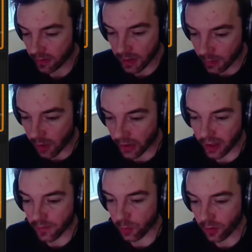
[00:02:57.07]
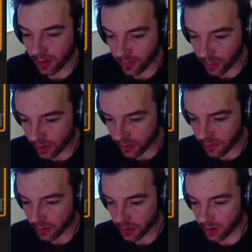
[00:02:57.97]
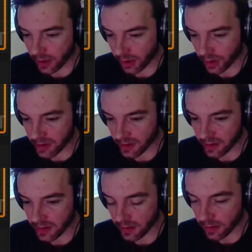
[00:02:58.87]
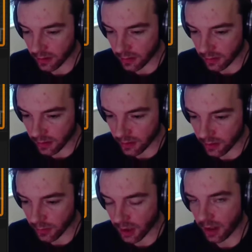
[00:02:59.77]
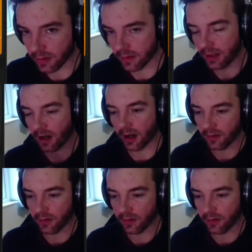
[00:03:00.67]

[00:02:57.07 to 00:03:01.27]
it might not even be relevant, but I just thought it was quite interesting to see that it kind